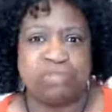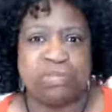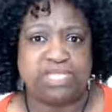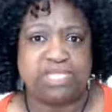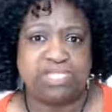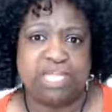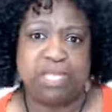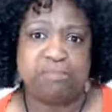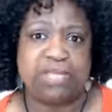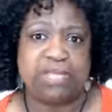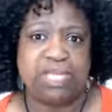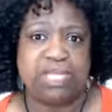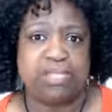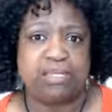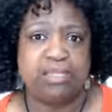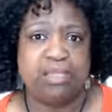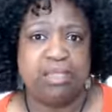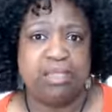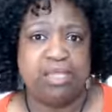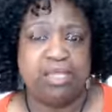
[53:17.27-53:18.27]
pandemic.
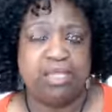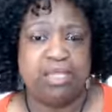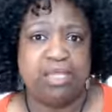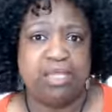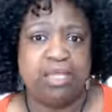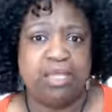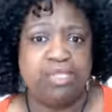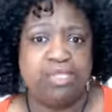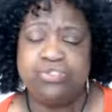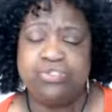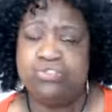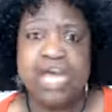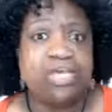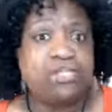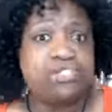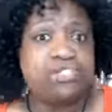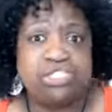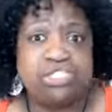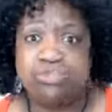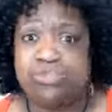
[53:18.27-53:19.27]
Do
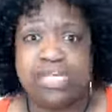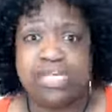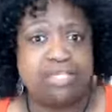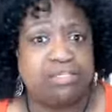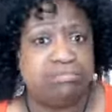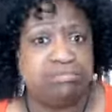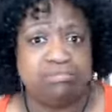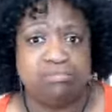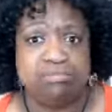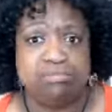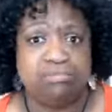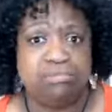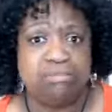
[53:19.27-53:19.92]
not do it.